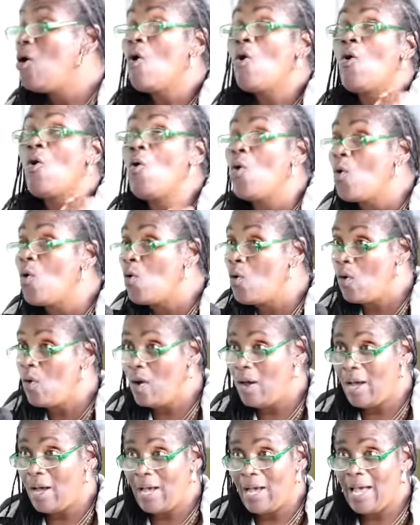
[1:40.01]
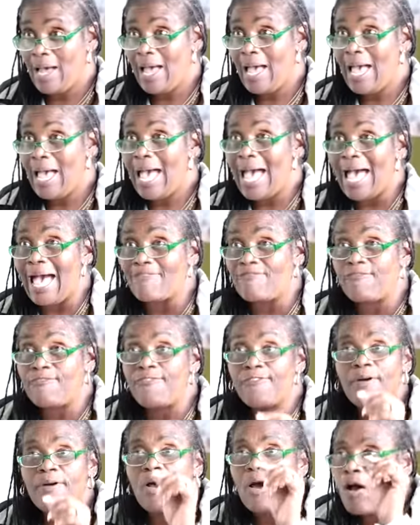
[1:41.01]
who have
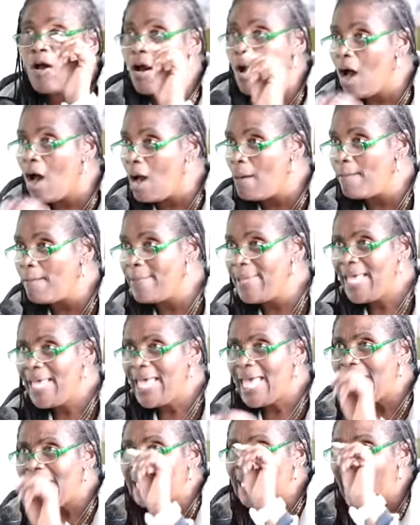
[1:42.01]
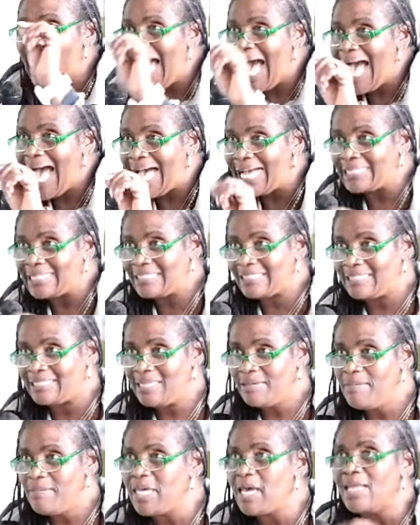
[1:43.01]
come and asked,
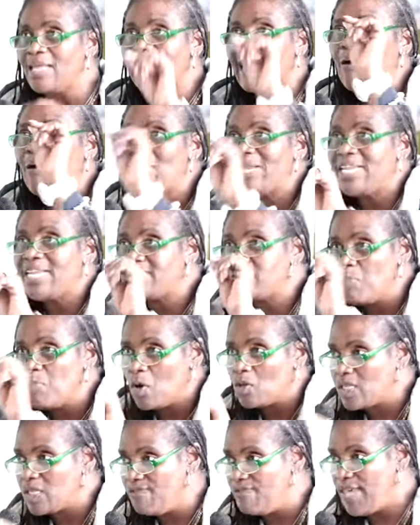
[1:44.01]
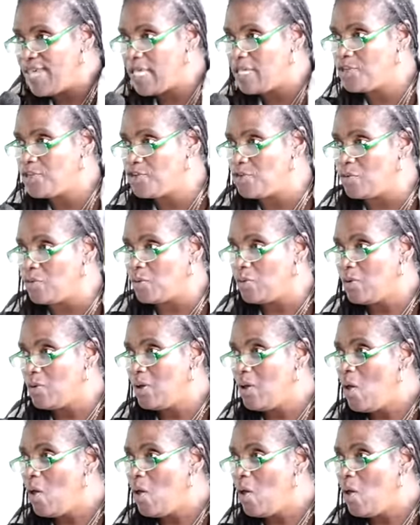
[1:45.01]
because that would just motivate you.